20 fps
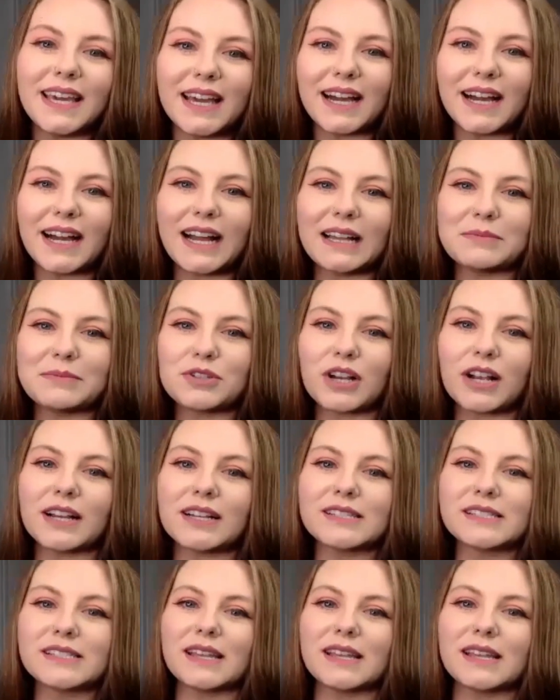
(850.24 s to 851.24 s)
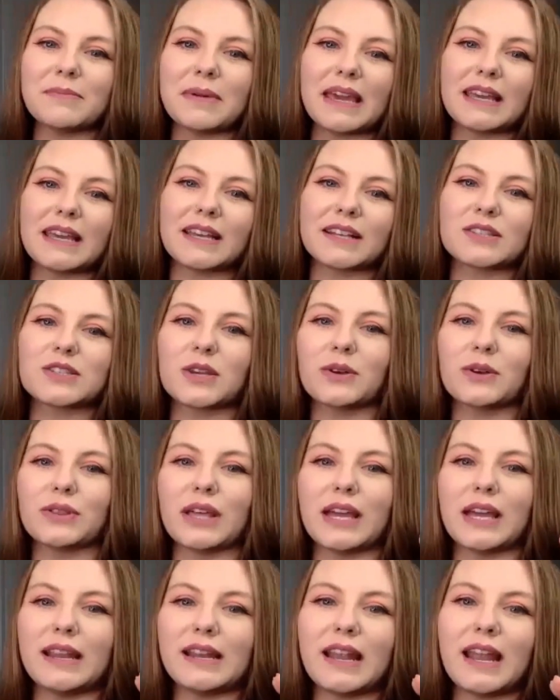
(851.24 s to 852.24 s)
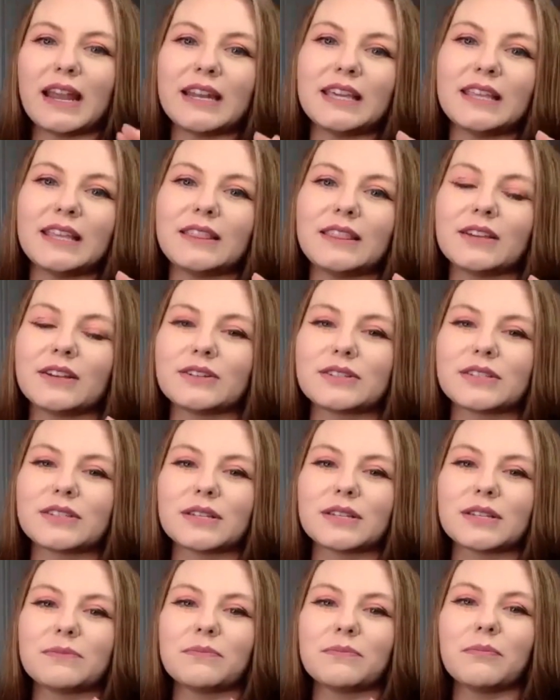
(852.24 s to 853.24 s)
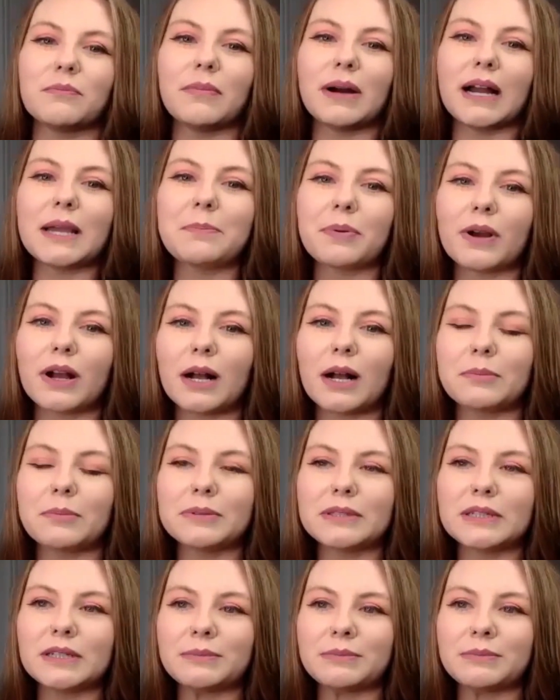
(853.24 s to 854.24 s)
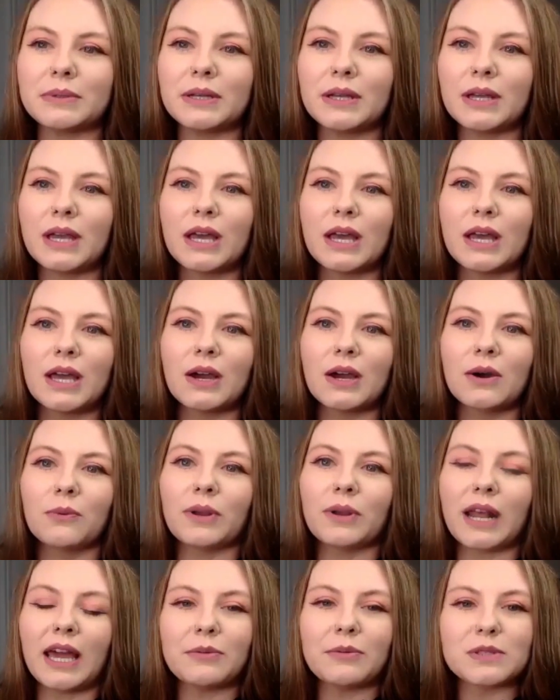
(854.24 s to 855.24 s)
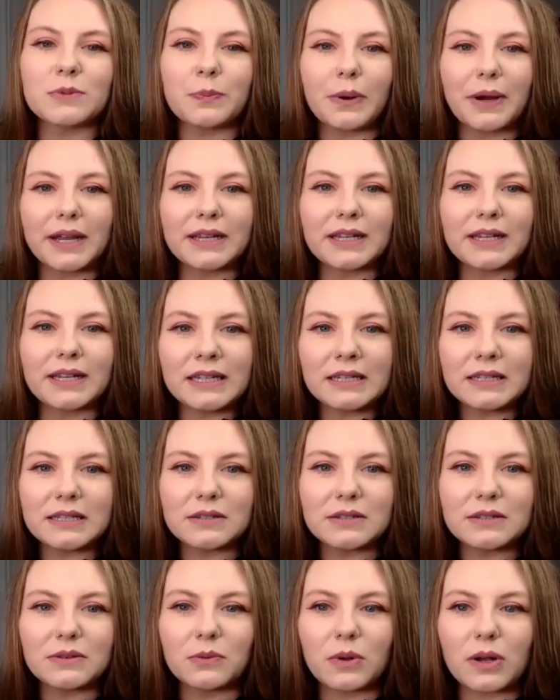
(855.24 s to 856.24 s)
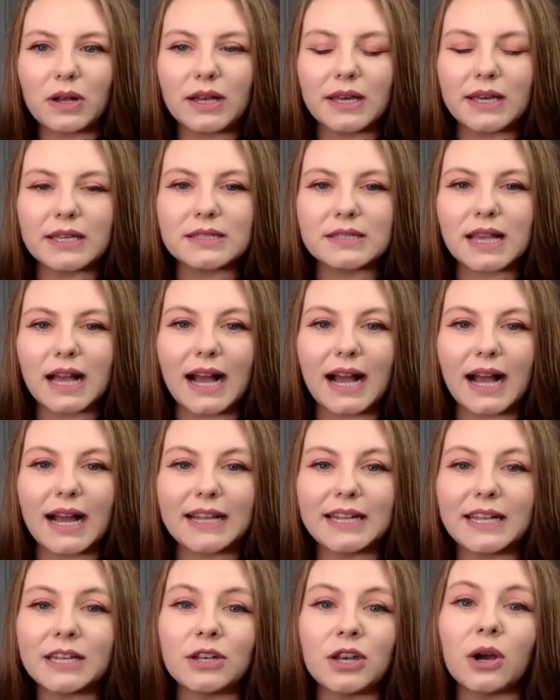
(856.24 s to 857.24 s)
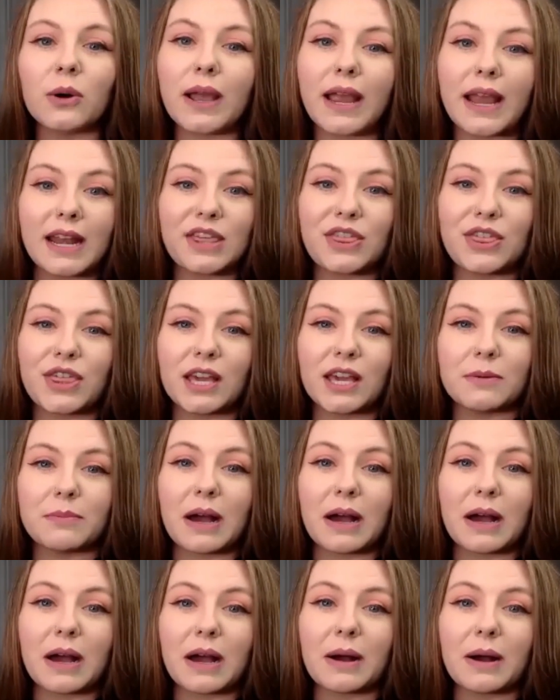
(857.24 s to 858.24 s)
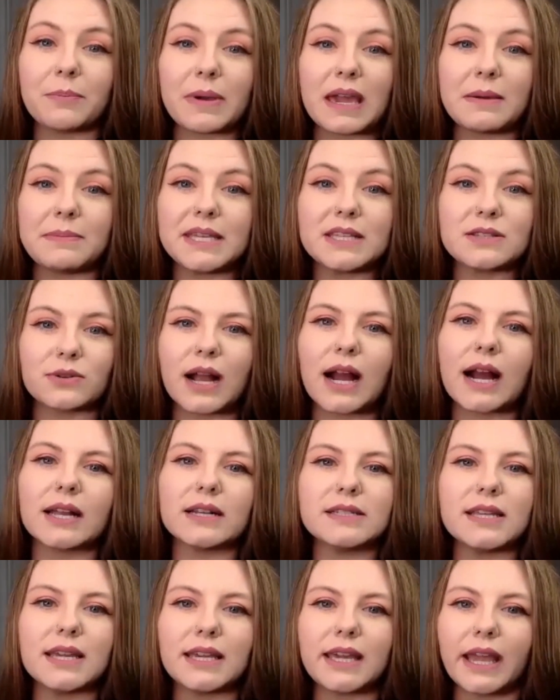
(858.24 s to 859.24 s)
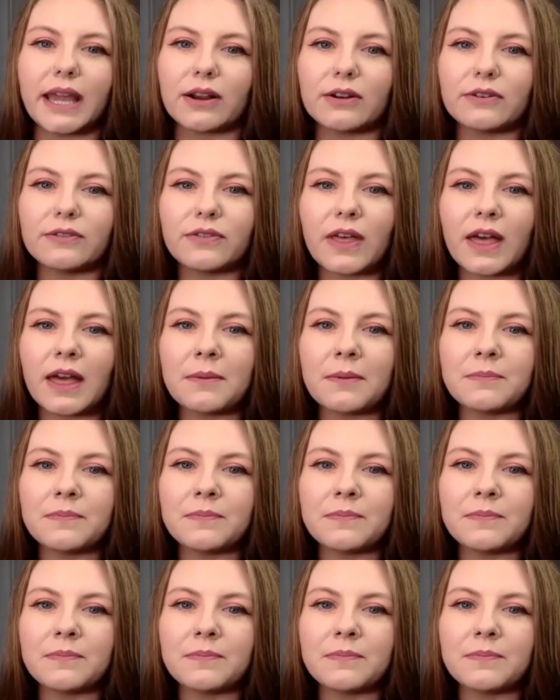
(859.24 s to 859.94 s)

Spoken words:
I'm trying to make it so that there's my problem when I was pregnant was I didn't know anything about babies or how to take care of them.